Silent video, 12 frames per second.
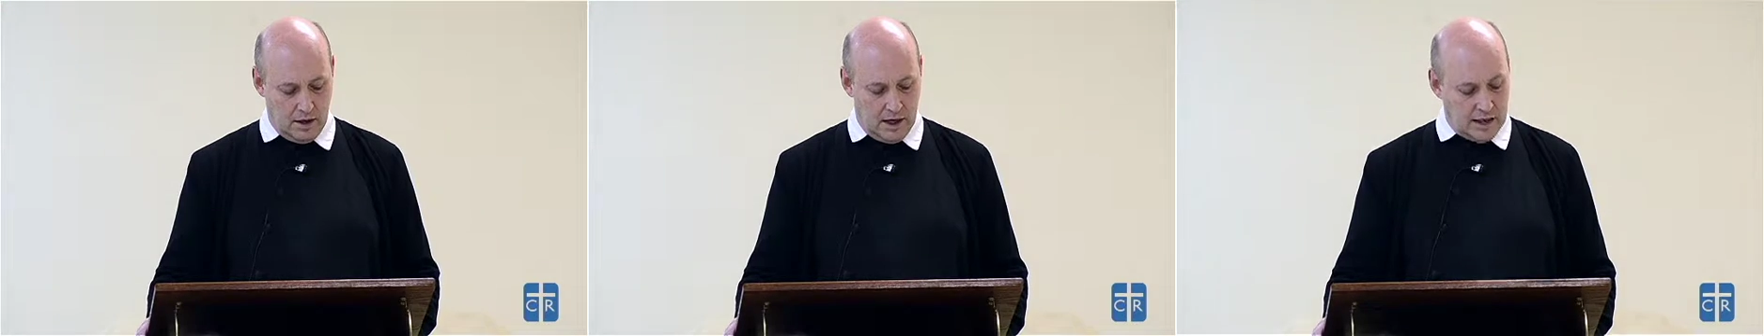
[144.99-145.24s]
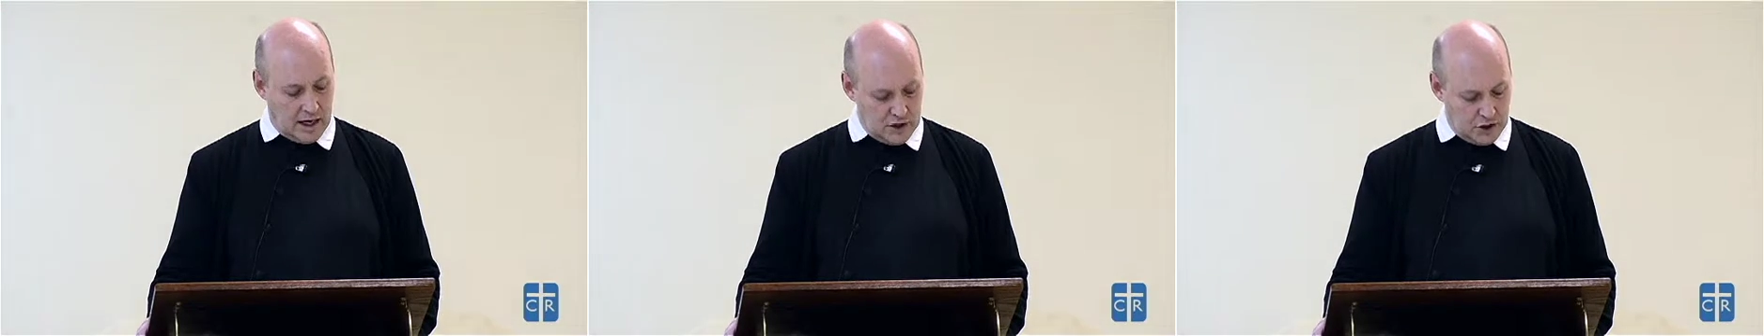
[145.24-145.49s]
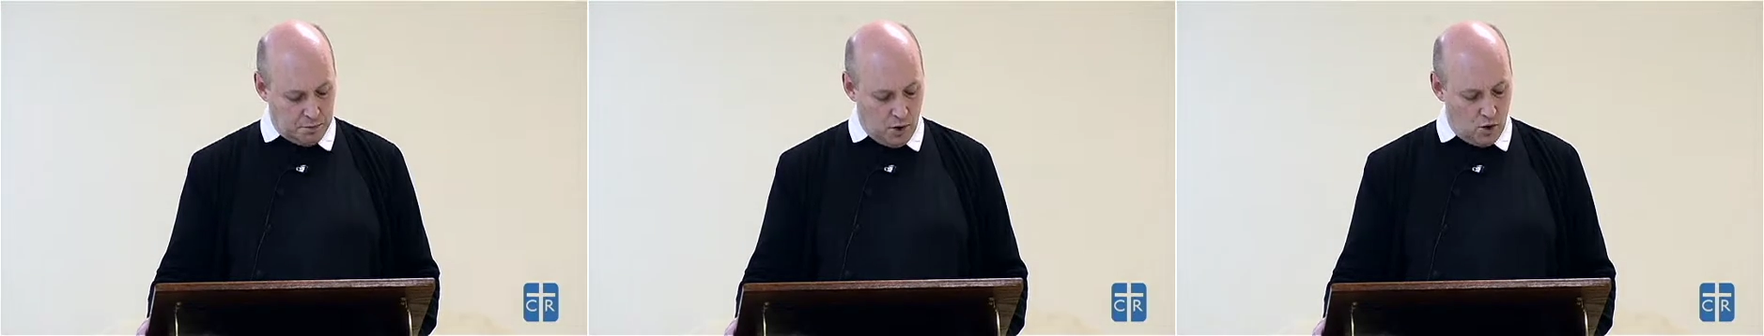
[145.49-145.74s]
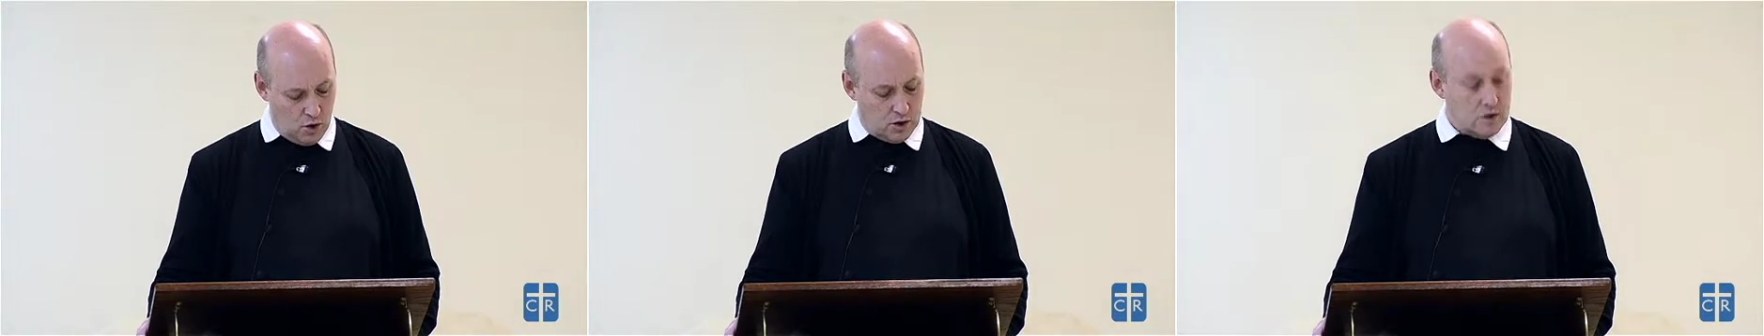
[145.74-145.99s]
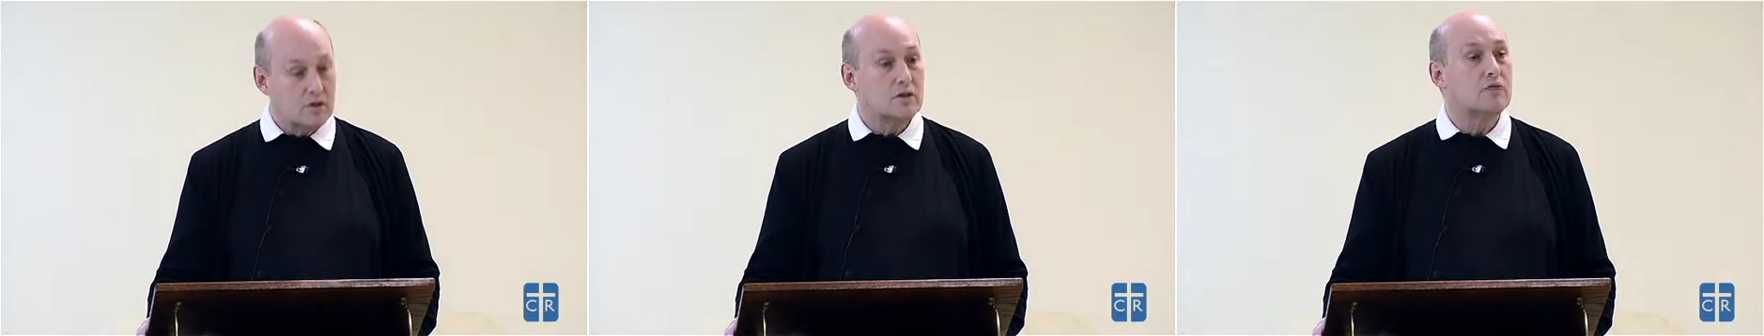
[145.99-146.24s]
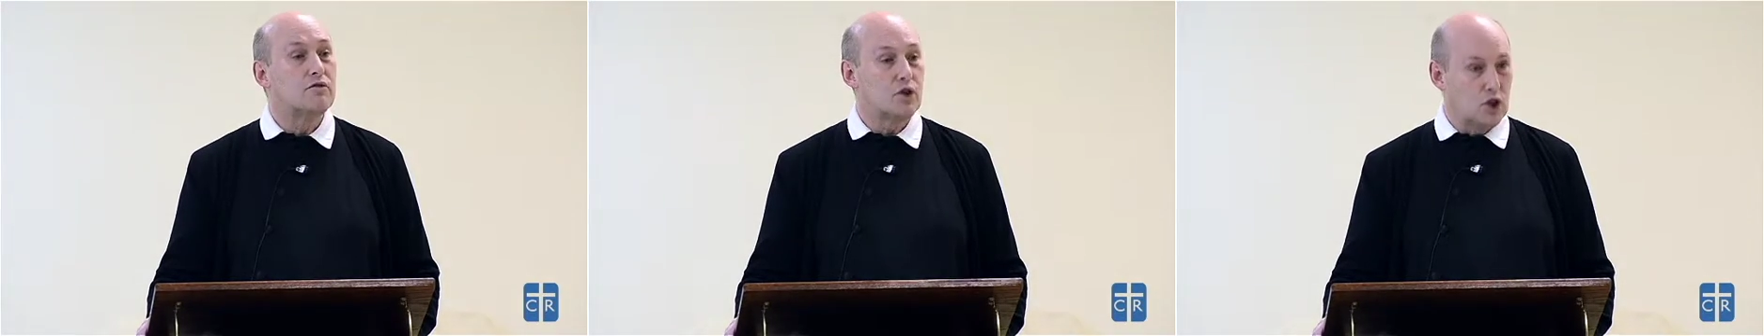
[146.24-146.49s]
And I spoke
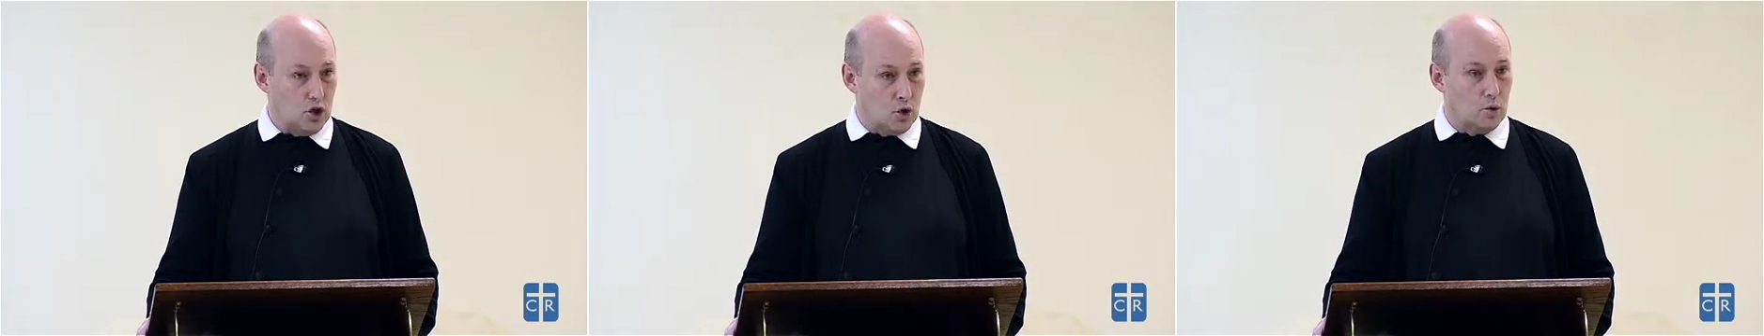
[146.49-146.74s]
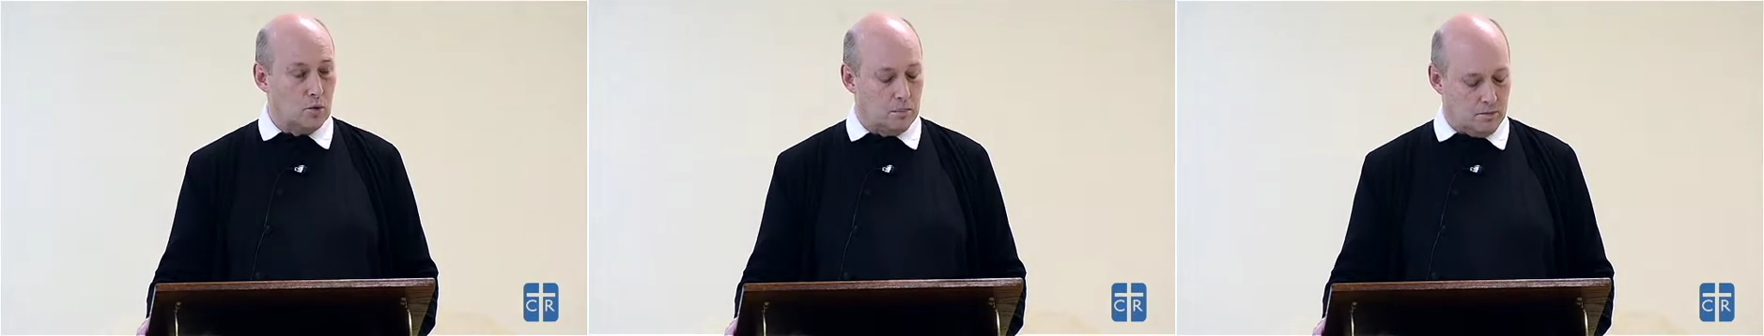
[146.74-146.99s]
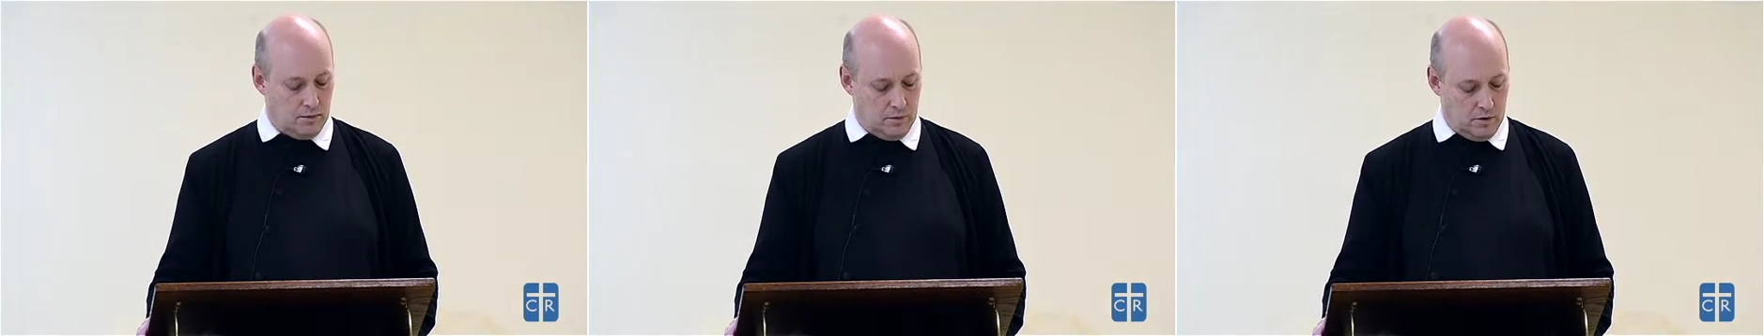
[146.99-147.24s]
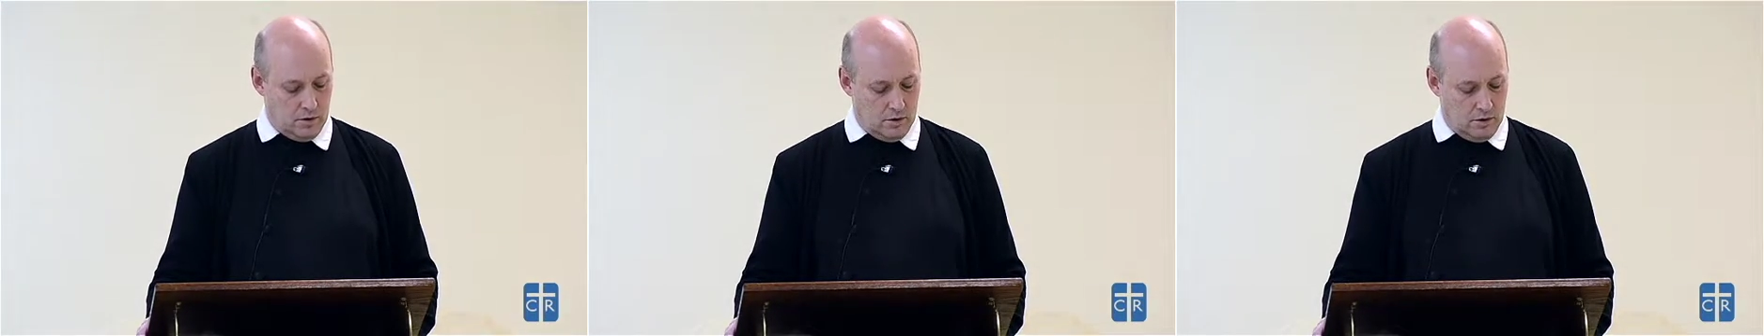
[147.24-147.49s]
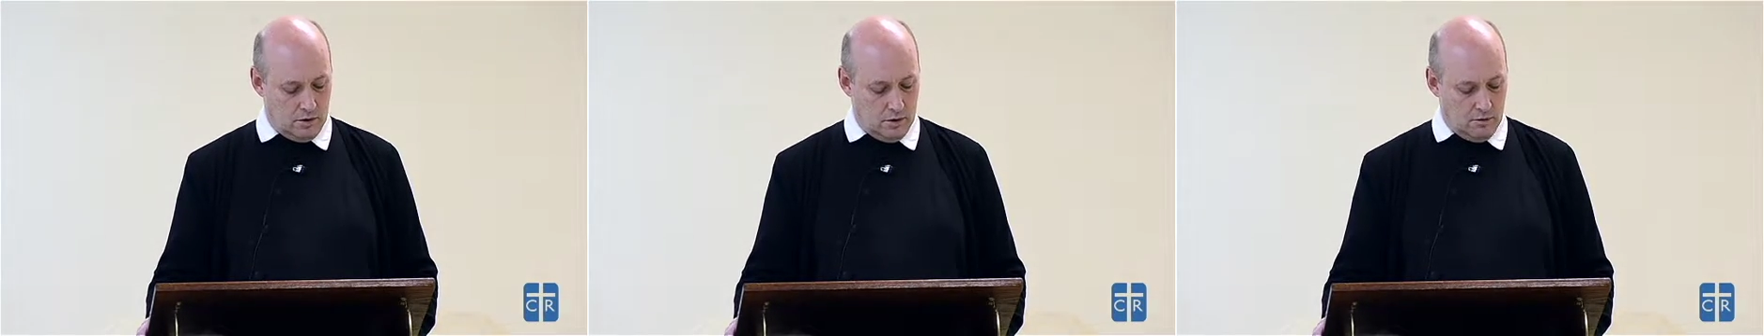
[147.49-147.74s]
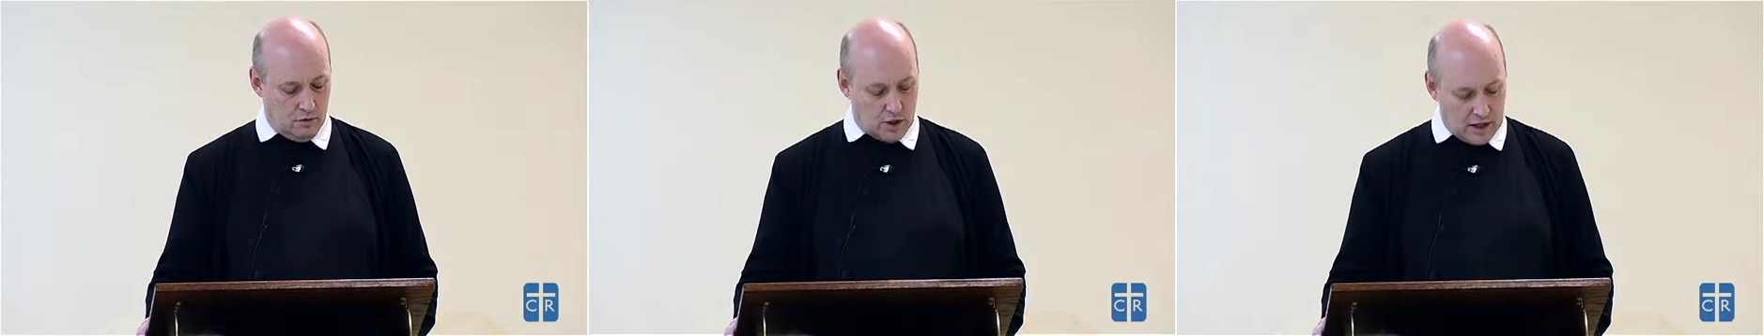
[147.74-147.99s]
for you,
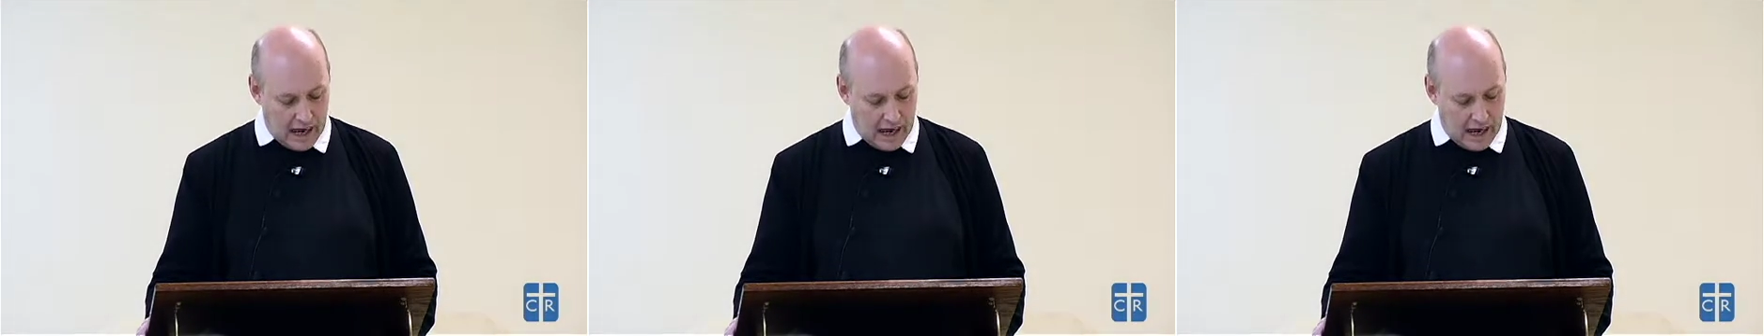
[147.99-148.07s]
for